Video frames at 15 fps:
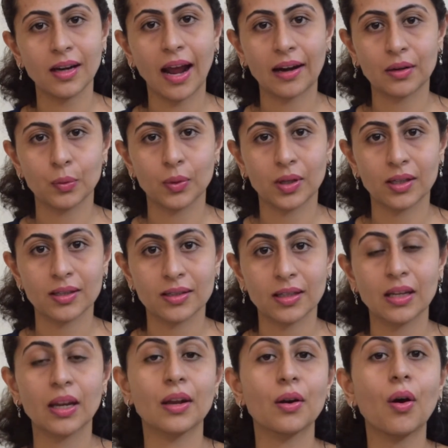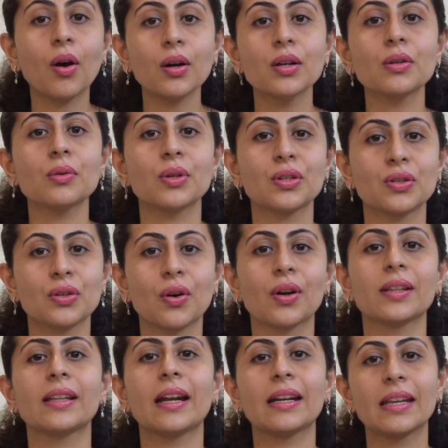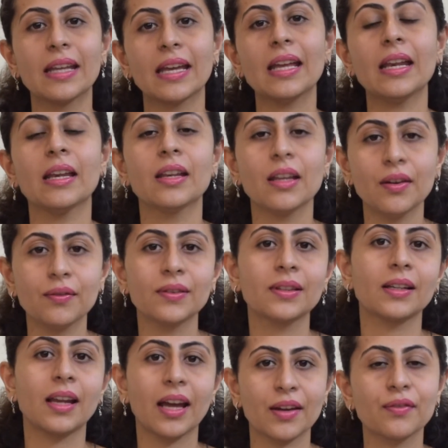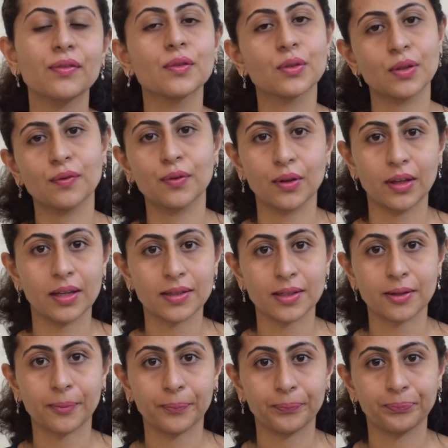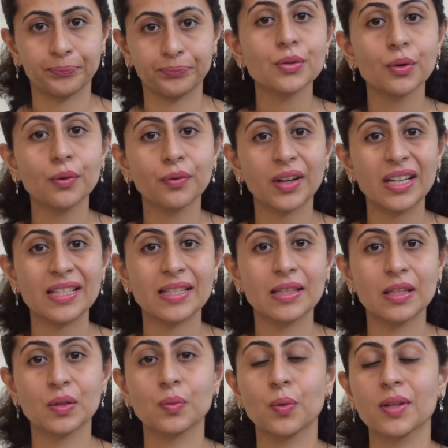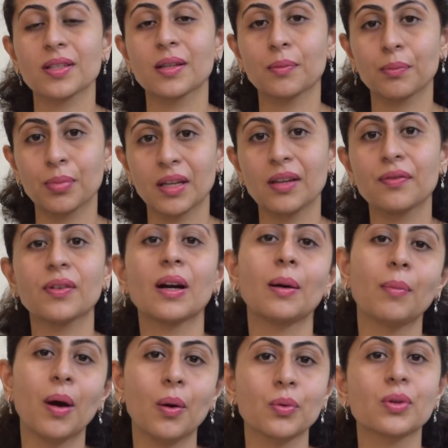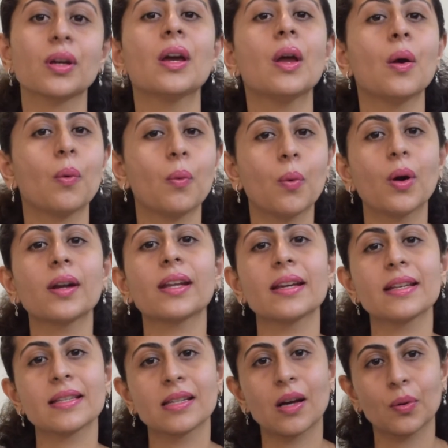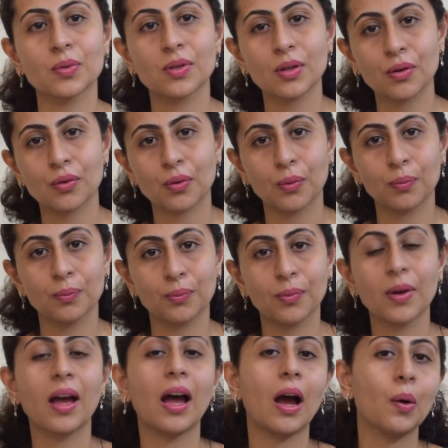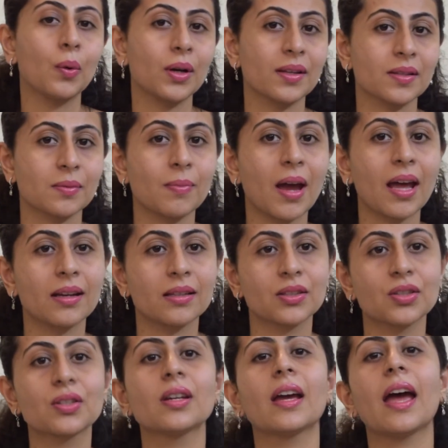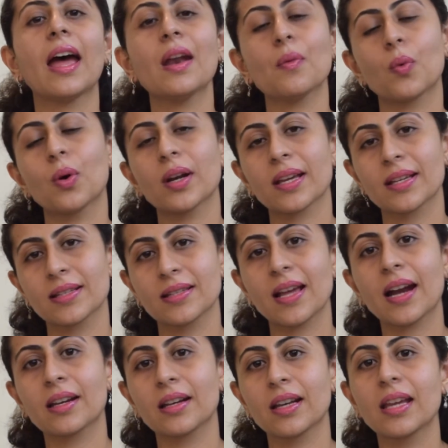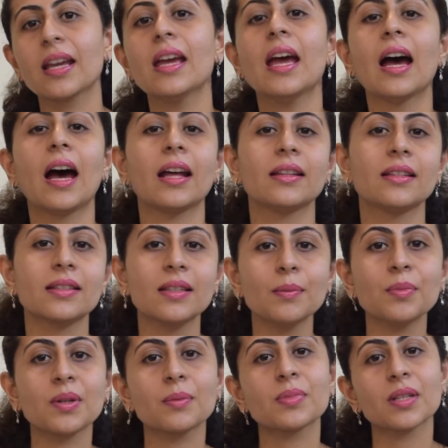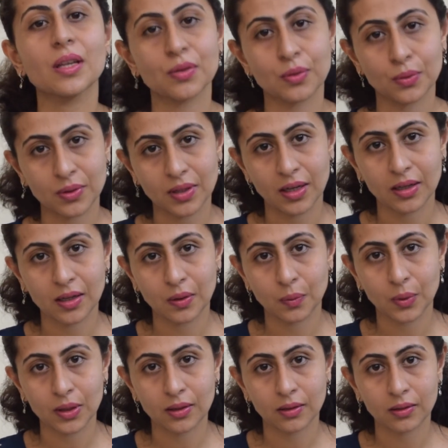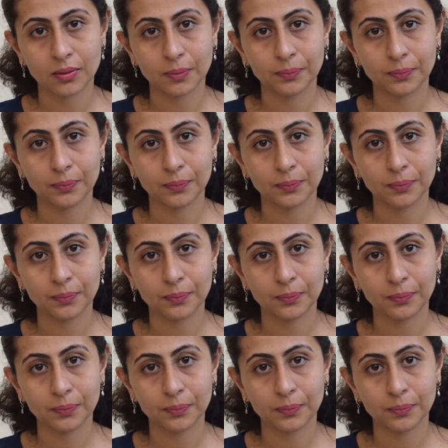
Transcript: activities in order to ensure that they live the life to the fullest. So friends, this was a brief about what is Down syndrome, how it is managed and what exactly are the symptoms associated with it.